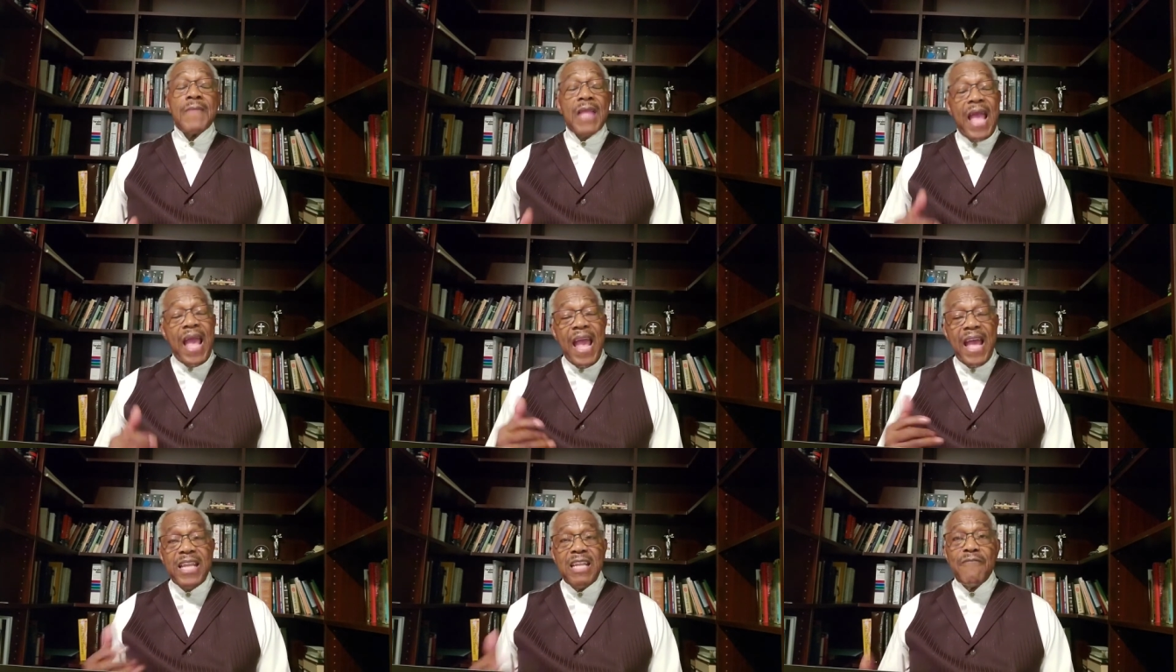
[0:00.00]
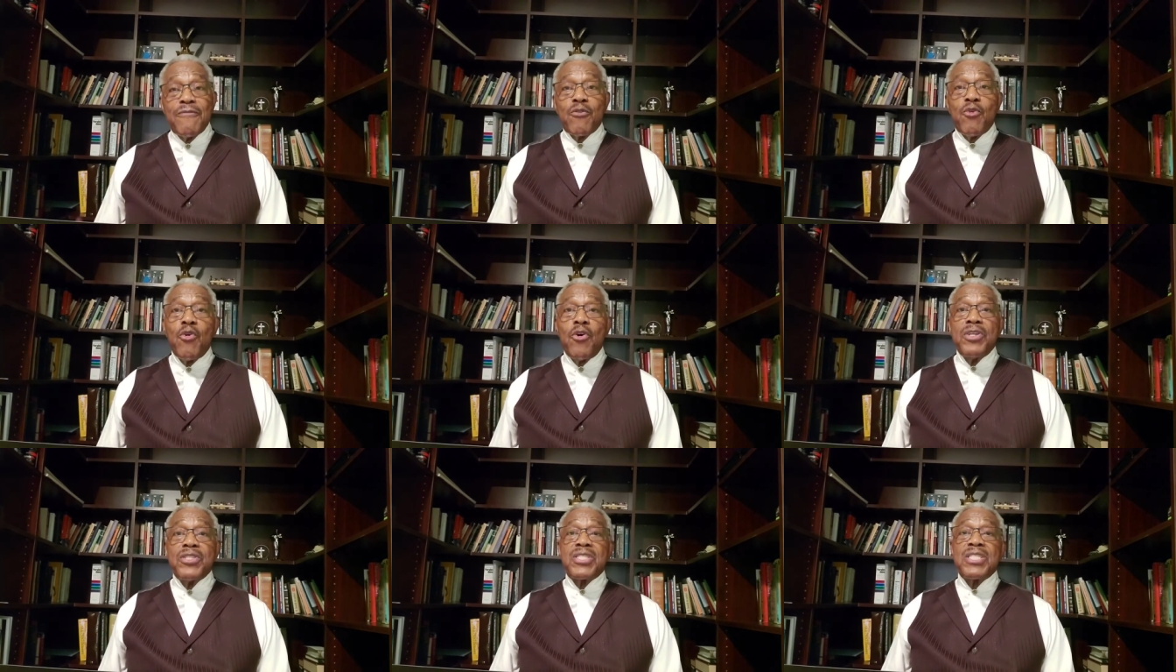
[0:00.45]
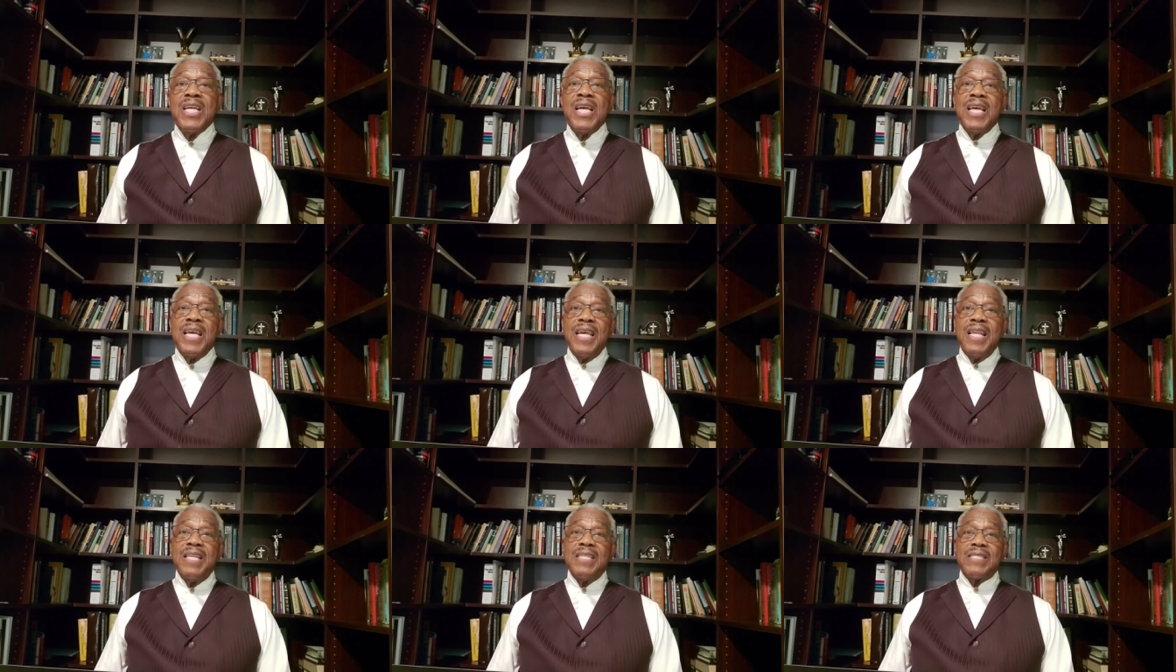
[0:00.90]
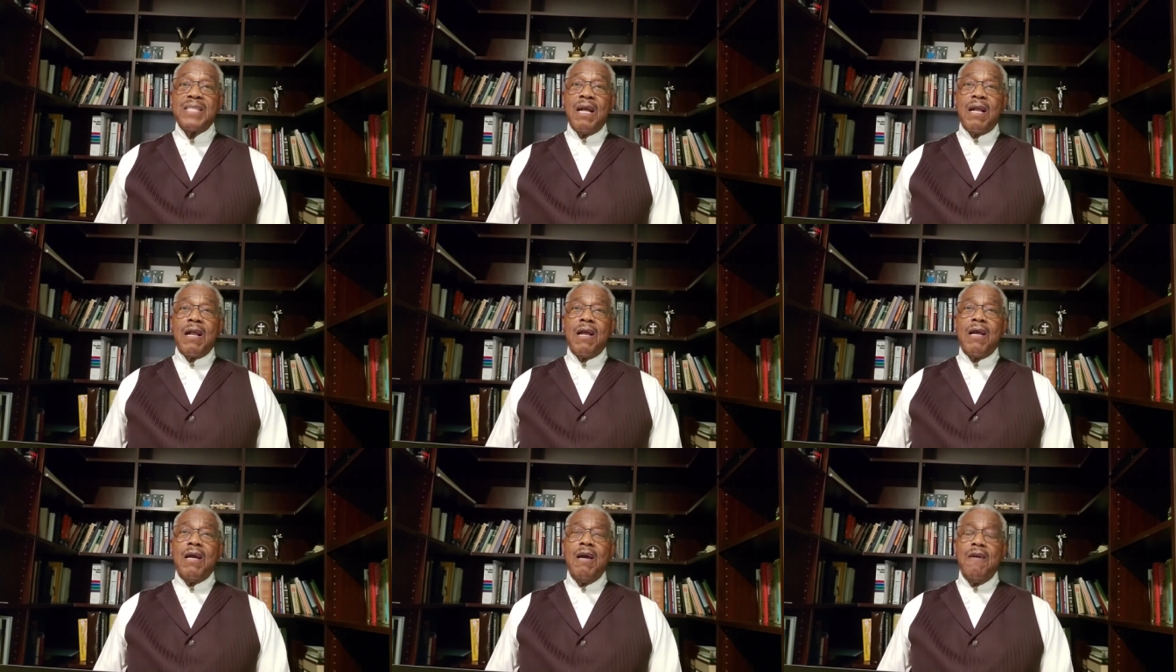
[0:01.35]
And of course, it is a
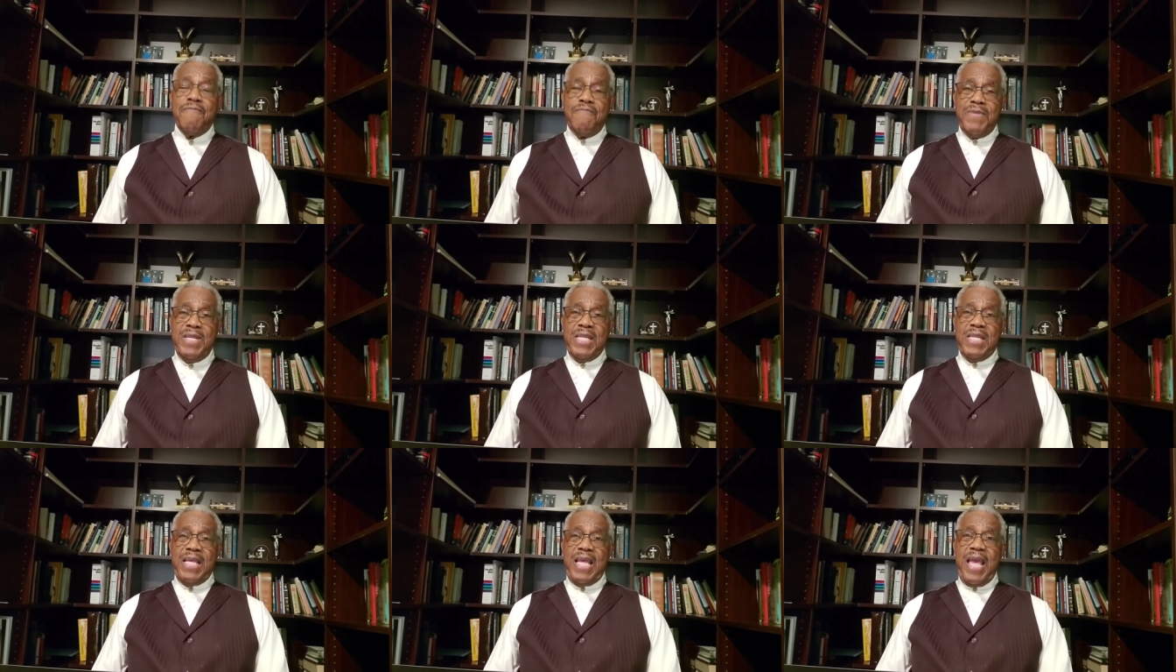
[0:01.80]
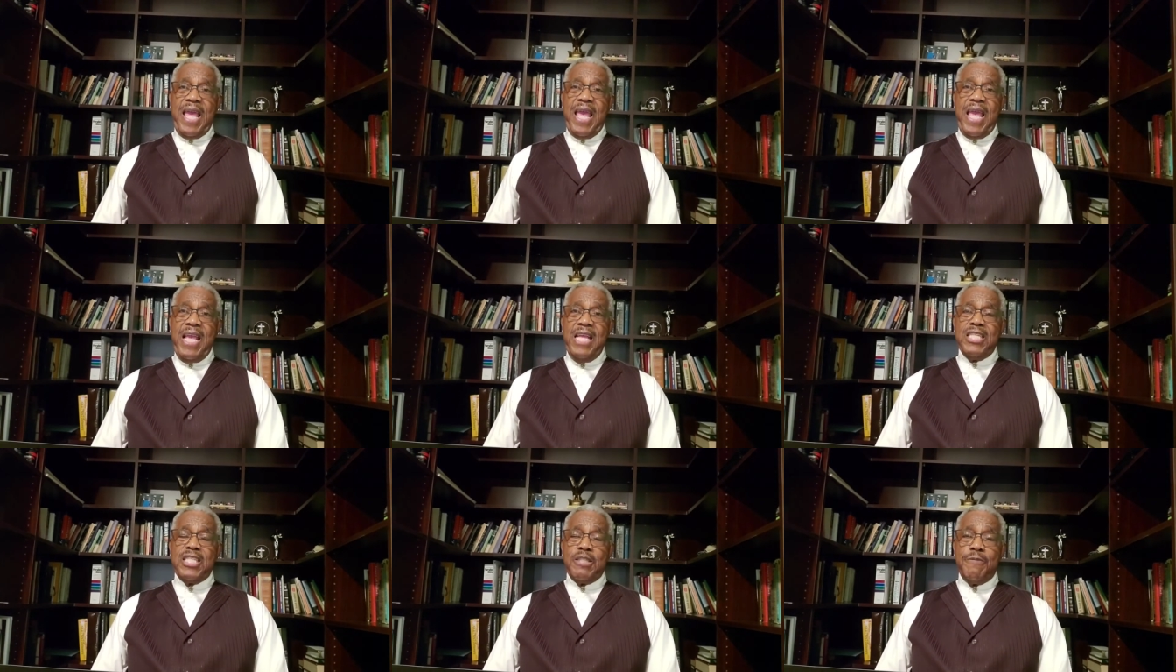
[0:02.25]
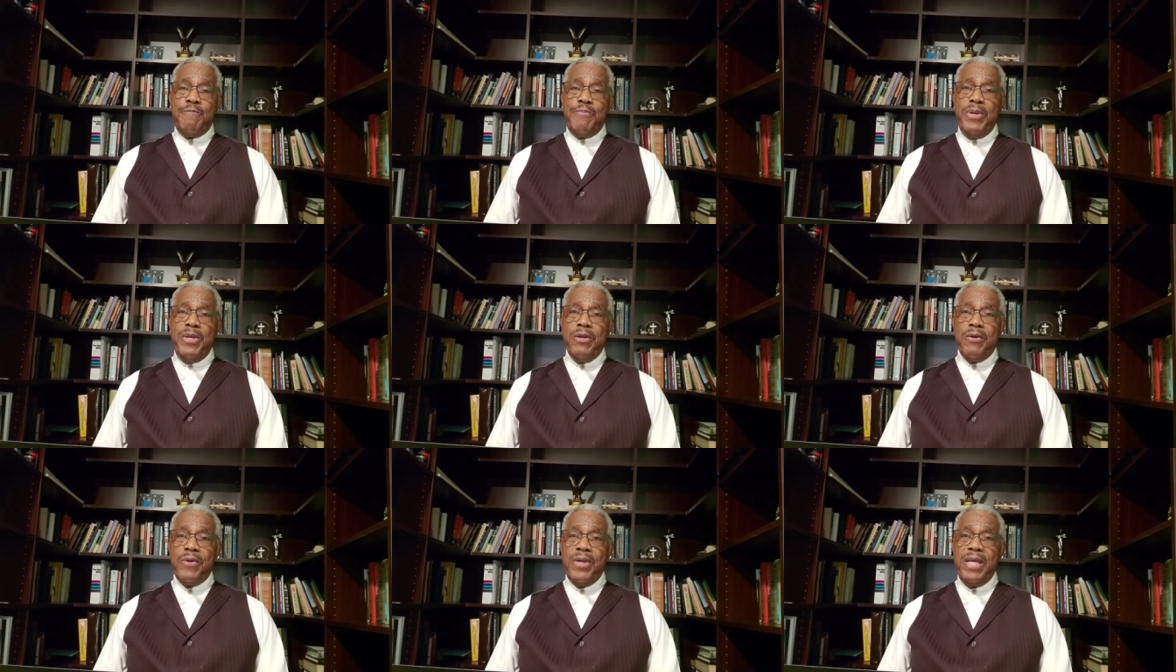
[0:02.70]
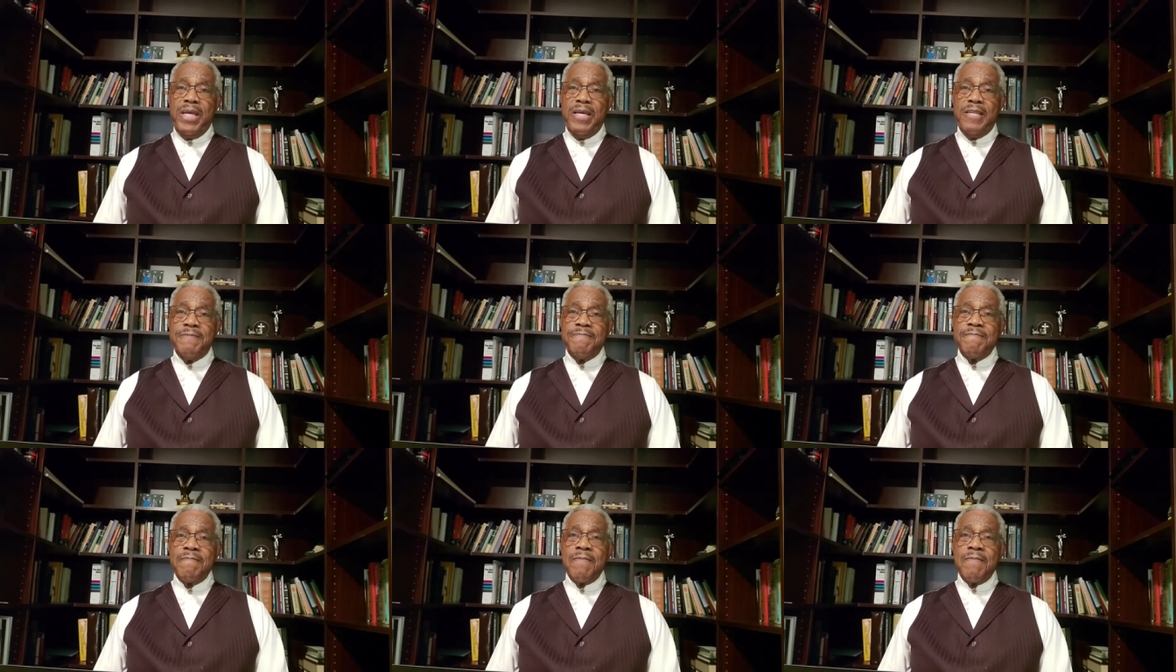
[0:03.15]
covenant age period.